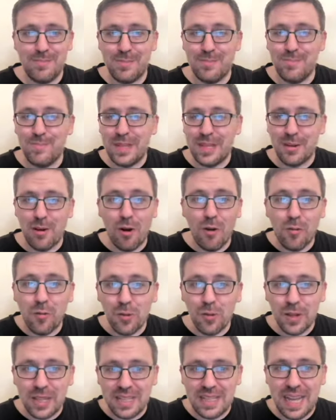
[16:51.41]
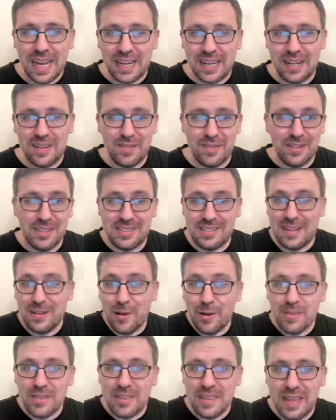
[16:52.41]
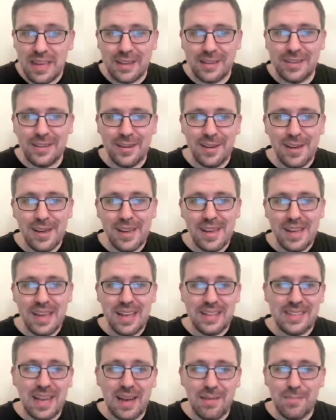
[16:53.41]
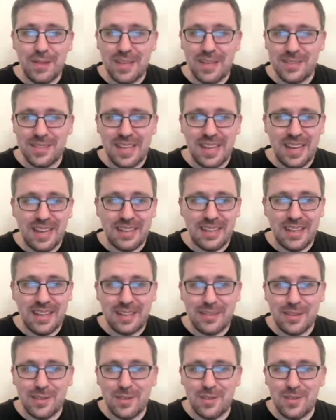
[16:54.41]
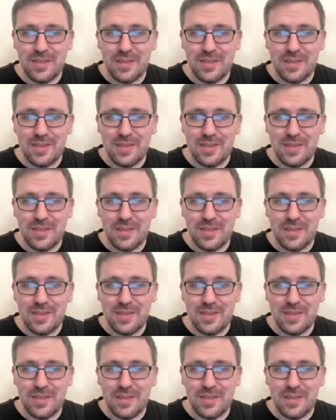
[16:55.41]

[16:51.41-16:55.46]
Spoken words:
being overly negative. At least I don't think it's not me saying like this,